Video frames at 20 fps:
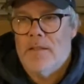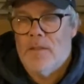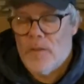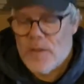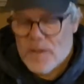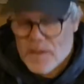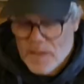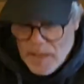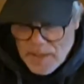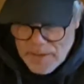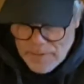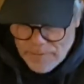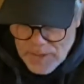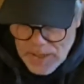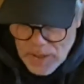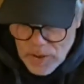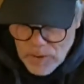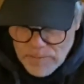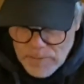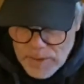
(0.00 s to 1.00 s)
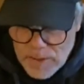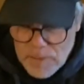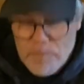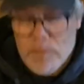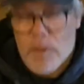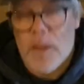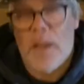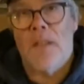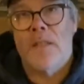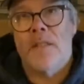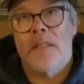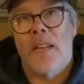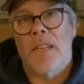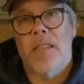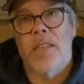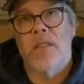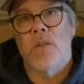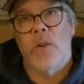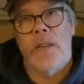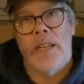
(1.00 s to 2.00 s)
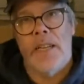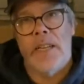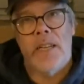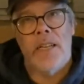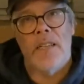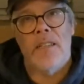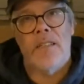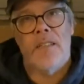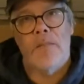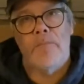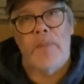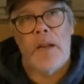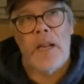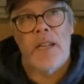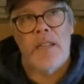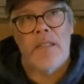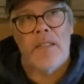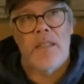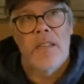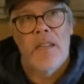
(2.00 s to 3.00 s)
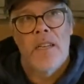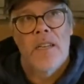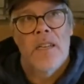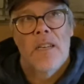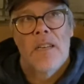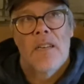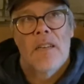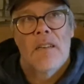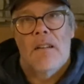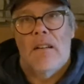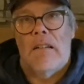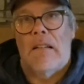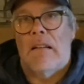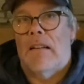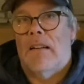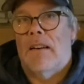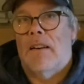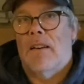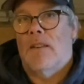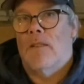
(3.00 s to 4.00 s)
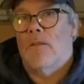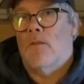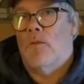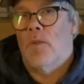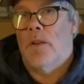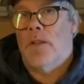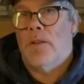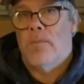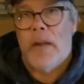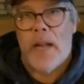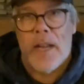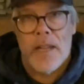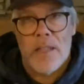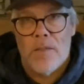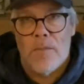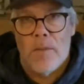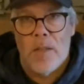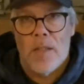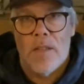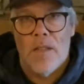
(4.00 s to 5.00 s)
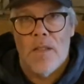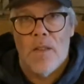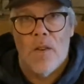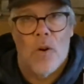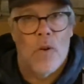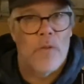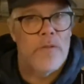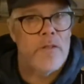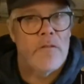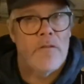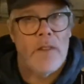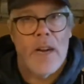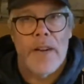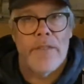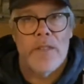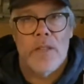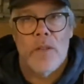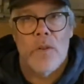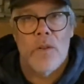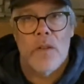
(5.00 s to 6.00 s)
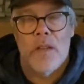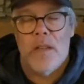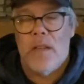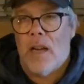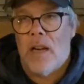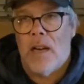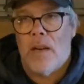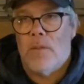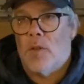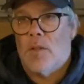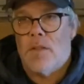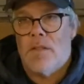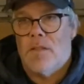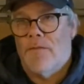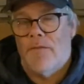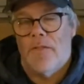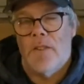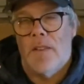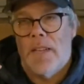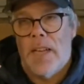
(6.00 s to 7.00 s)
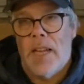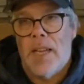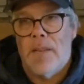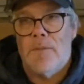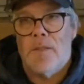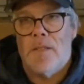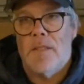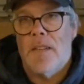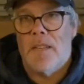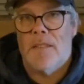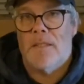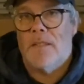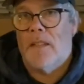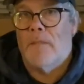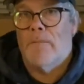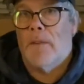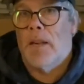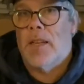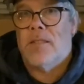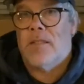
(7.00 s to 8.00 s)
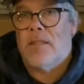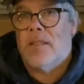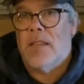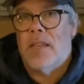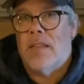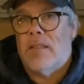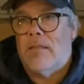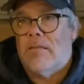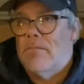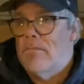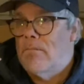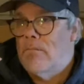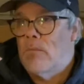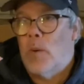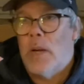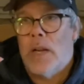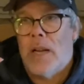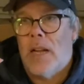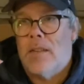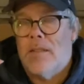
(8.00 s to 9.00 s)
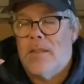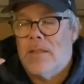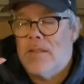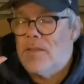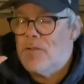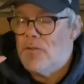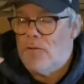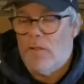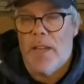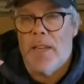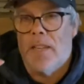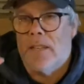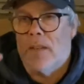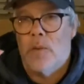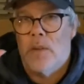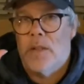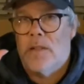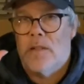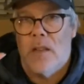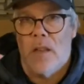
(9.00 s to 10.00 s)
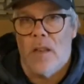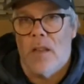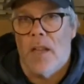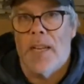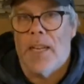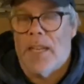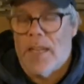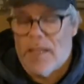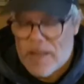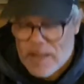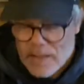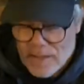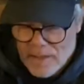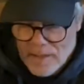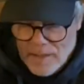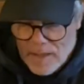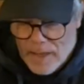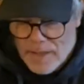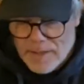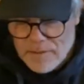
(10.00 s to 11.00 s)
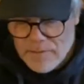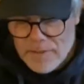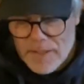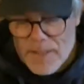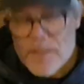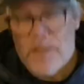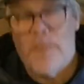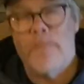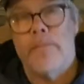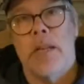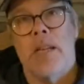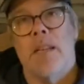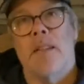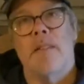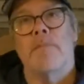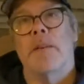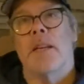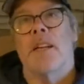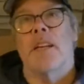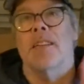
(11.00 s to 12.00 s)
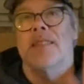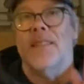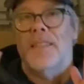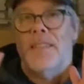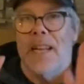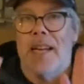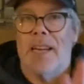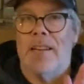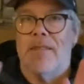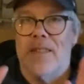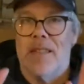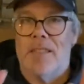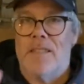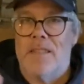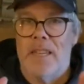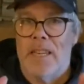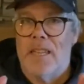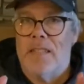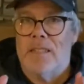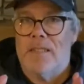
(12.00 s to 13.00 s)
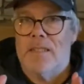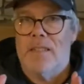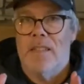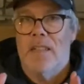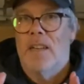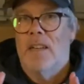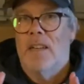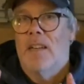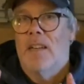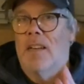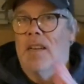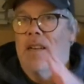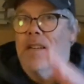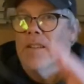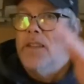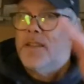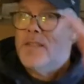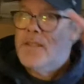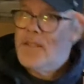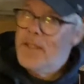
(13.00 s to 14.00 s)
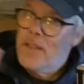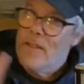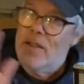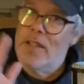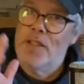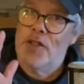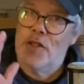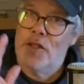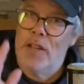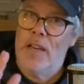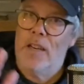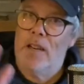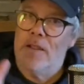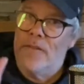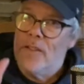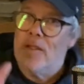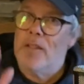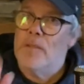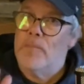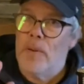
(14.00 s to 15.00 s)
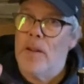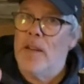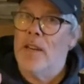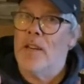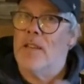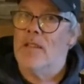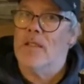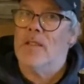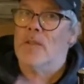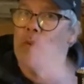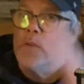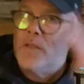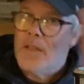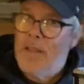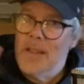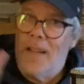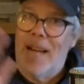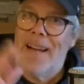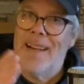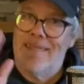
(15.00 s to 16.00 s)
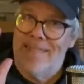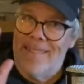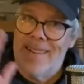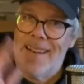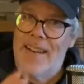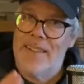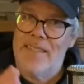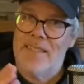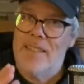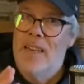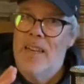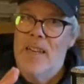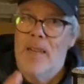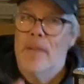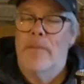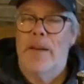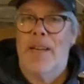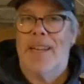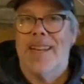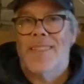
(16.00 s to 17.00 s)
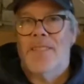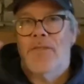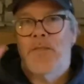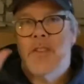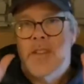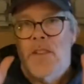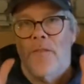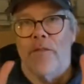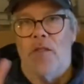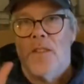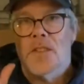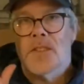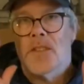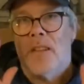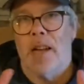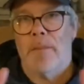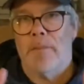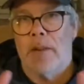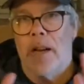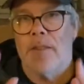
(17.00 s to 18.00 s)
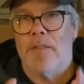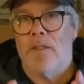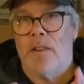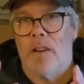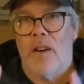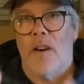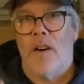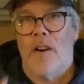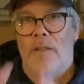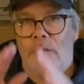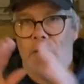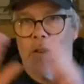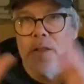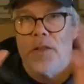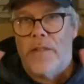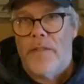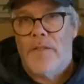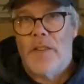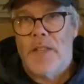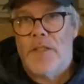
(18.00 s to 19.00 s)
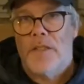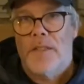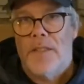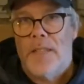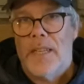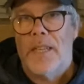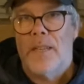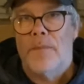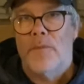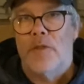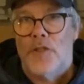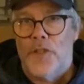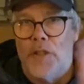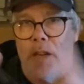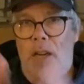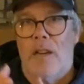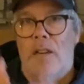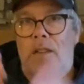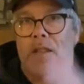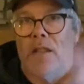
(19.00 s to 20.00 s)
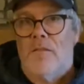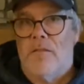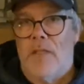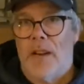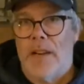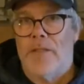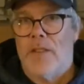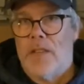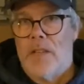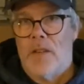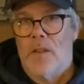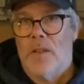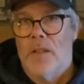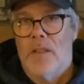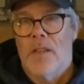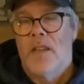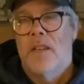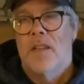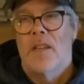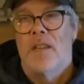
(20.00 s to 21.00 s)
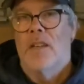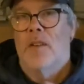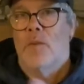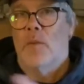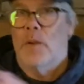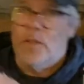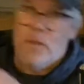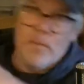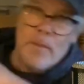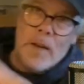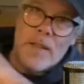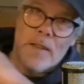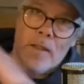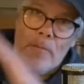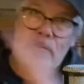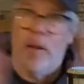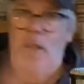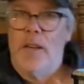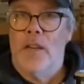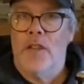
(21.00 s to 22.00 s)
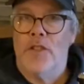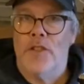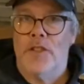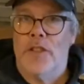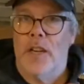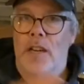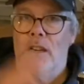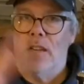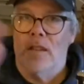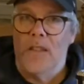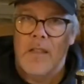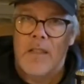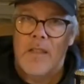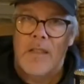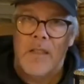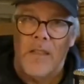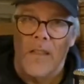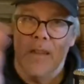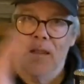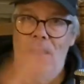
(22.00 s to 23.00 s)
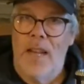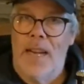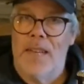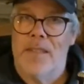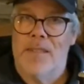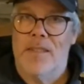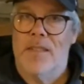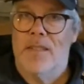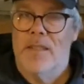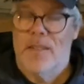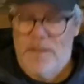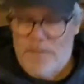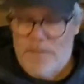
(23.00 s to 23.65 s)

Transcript: It was kind of down, but the players got into a heated debate with management over revenue, and almost for Game 6, they basically went on a strike. It was delayed. And the reason being because gate receipts, the series share for the players was a lot less because for the first time ever, all first division teams shared in revenue, which made the player share less.